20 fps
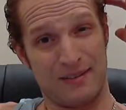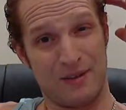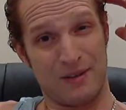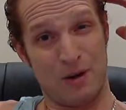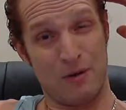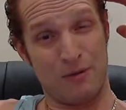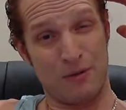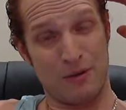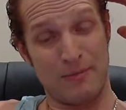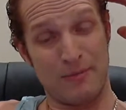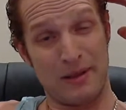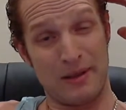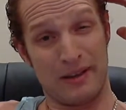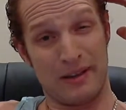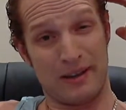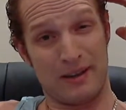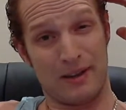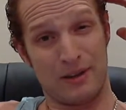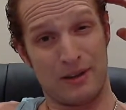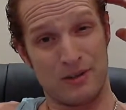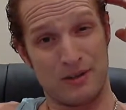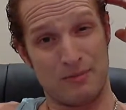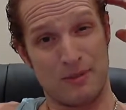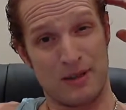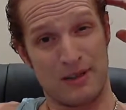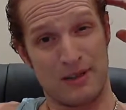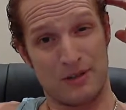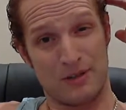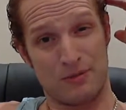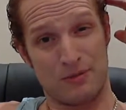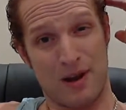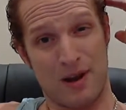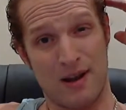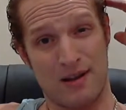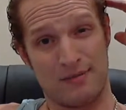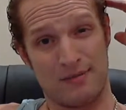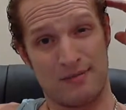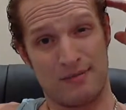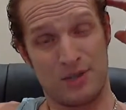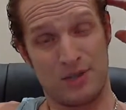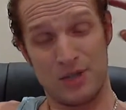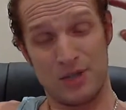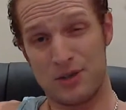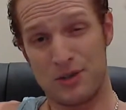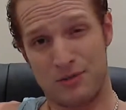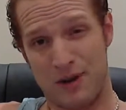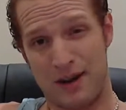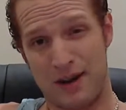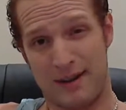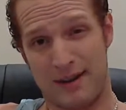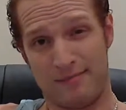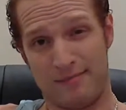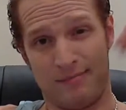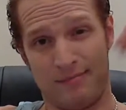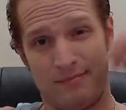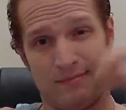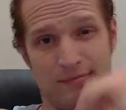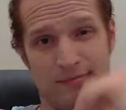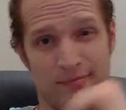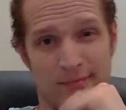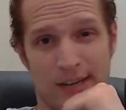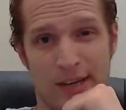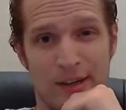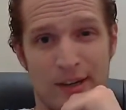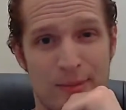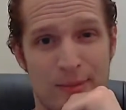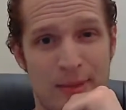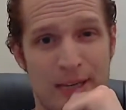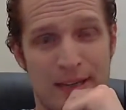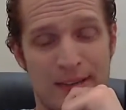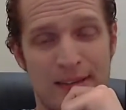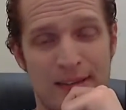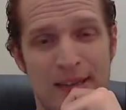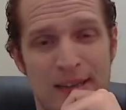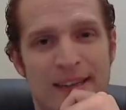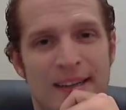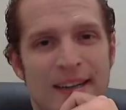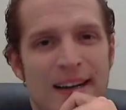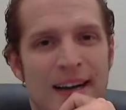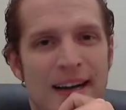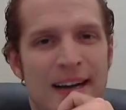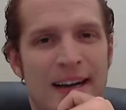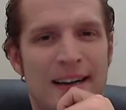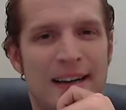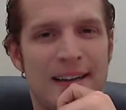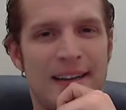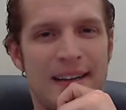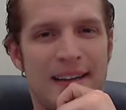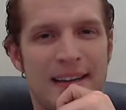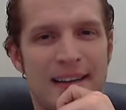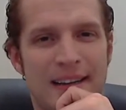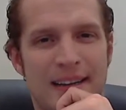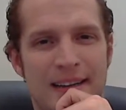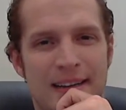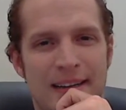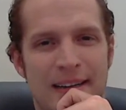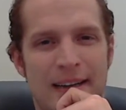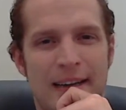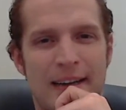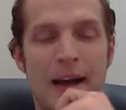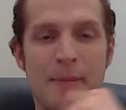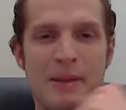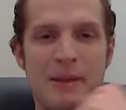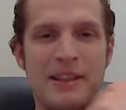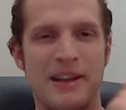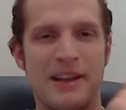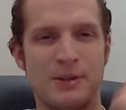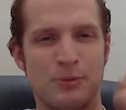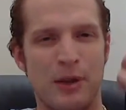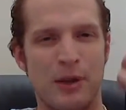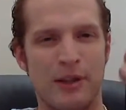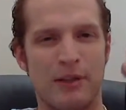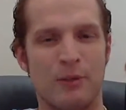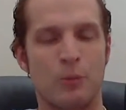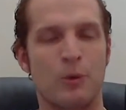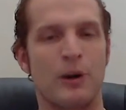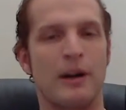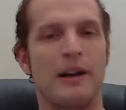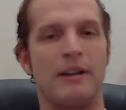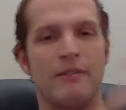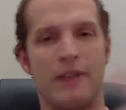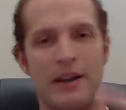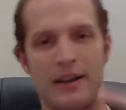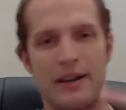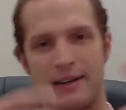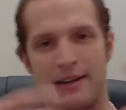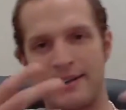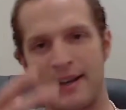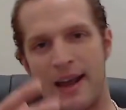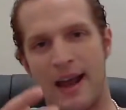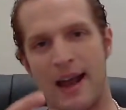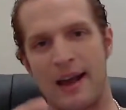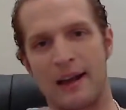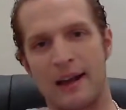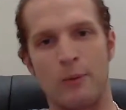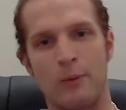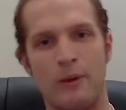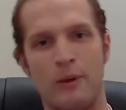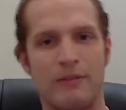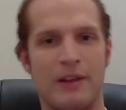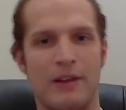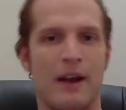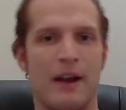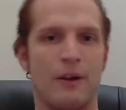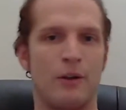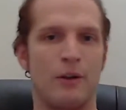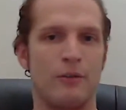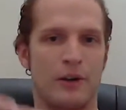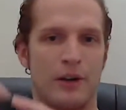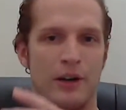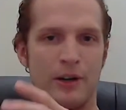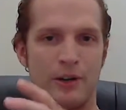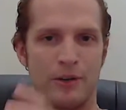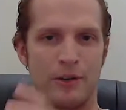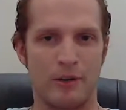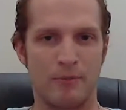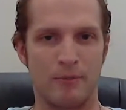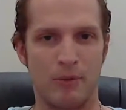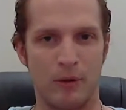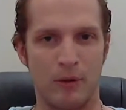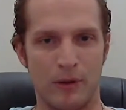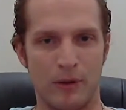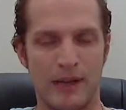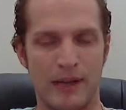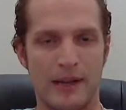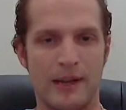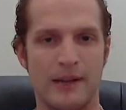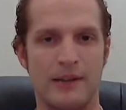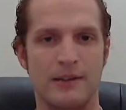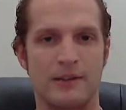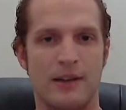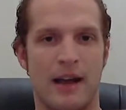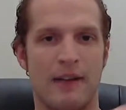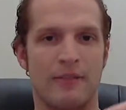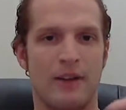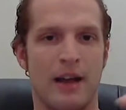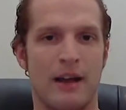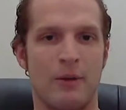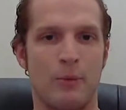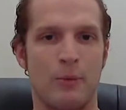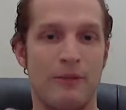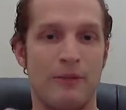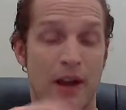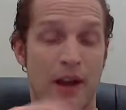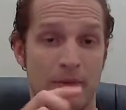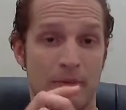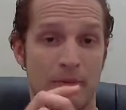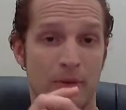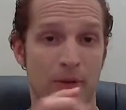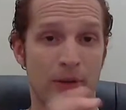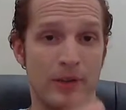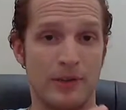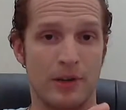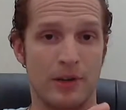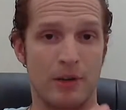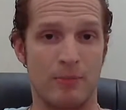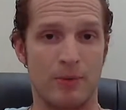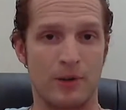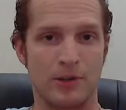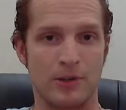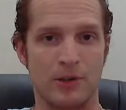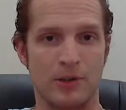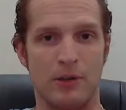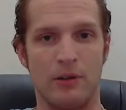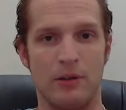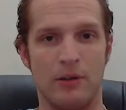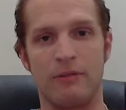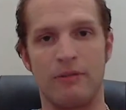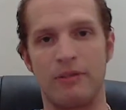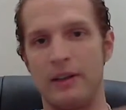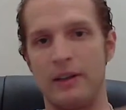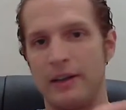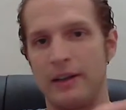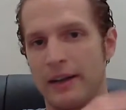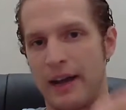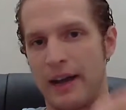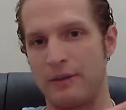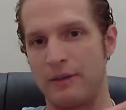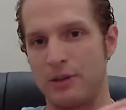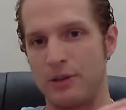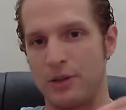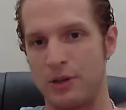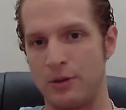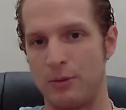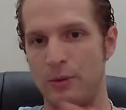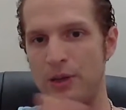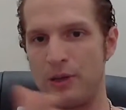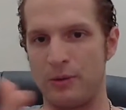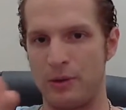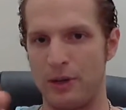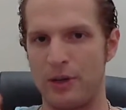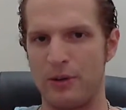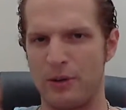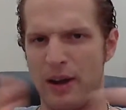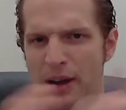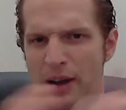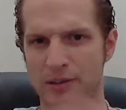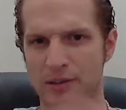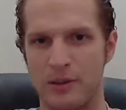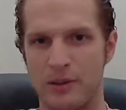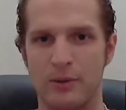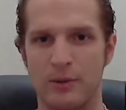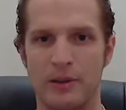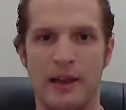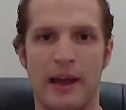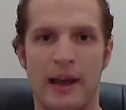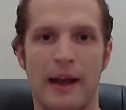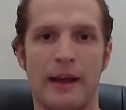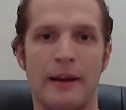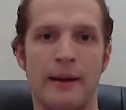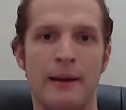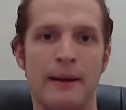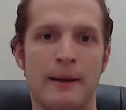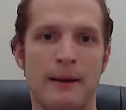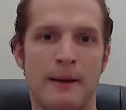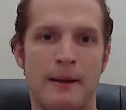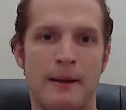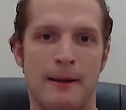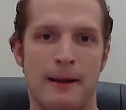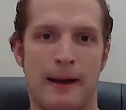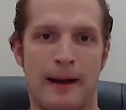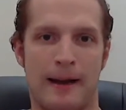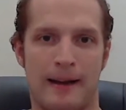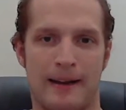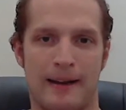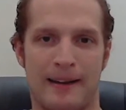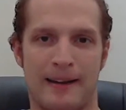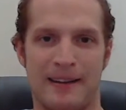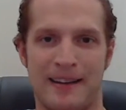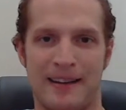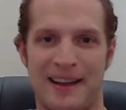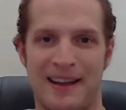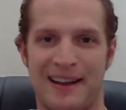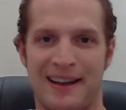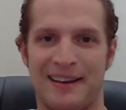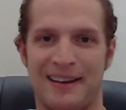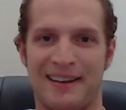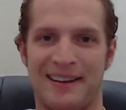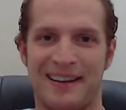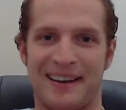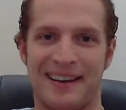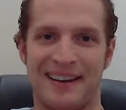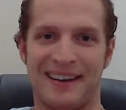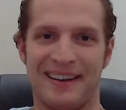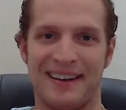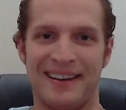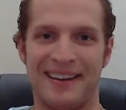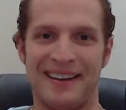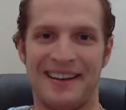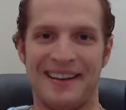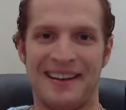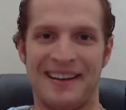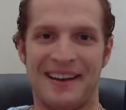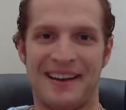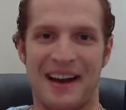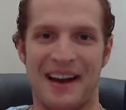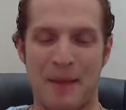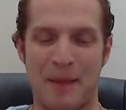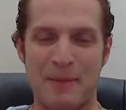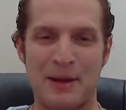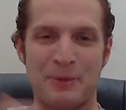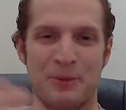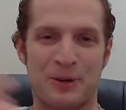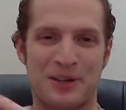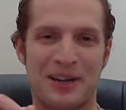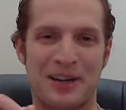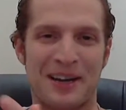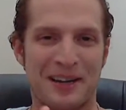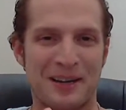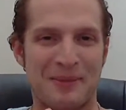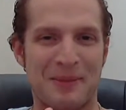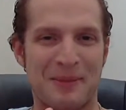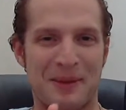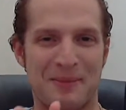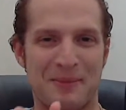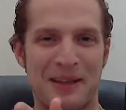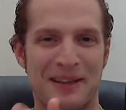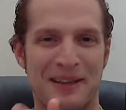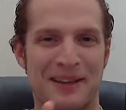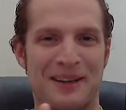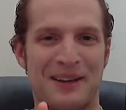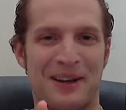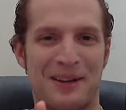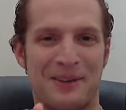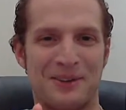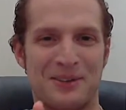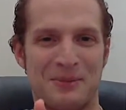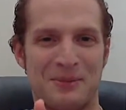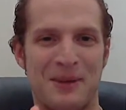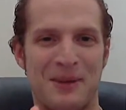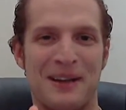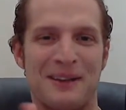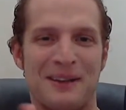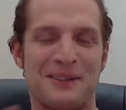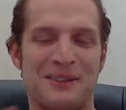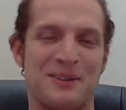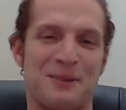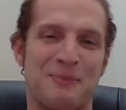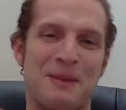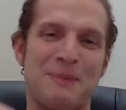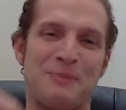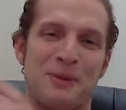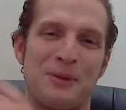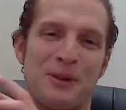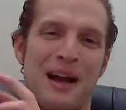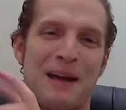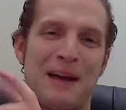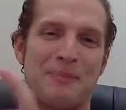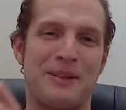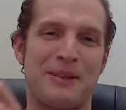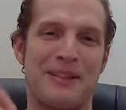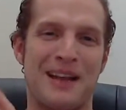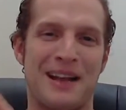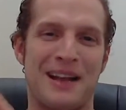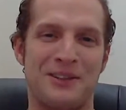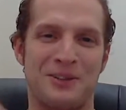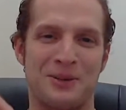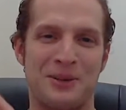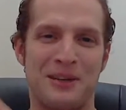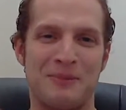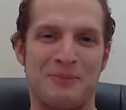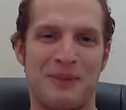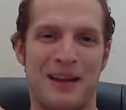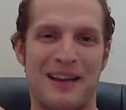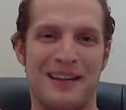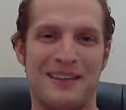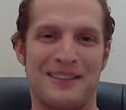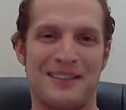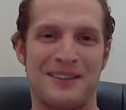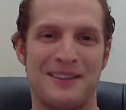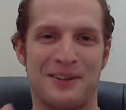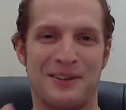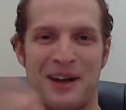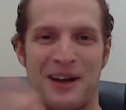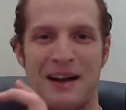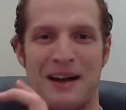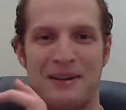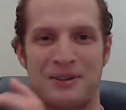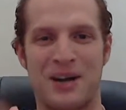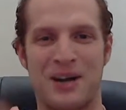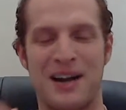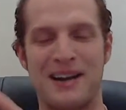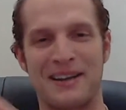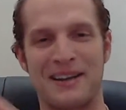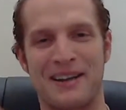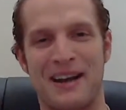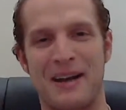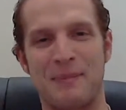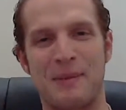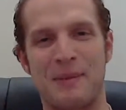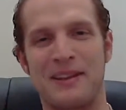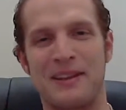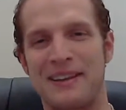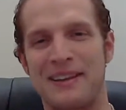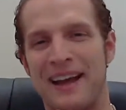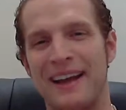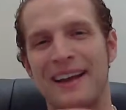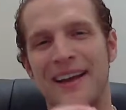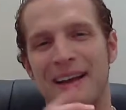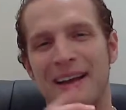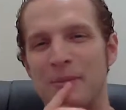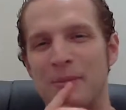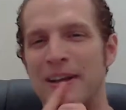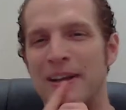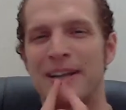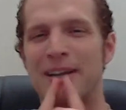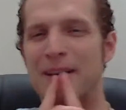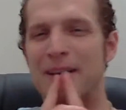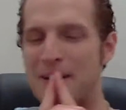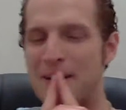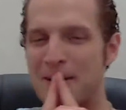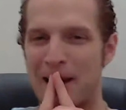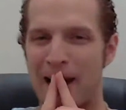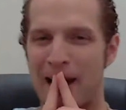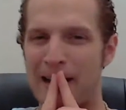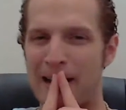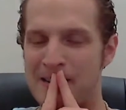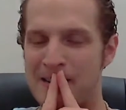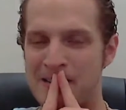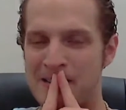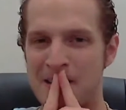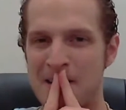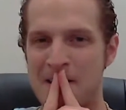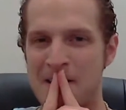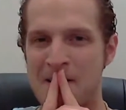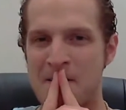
over $1 million a month to run, just to run it. You know what I mean? I mean that's we're innovating tech. We've got over 100 employees. We've got employees in our personal affiliate account too. We do what you guys do with that. I mean, we're talking about $1 million a month. So people copy that join page and they're trying to copy the tech, and I'm like, you know, guys,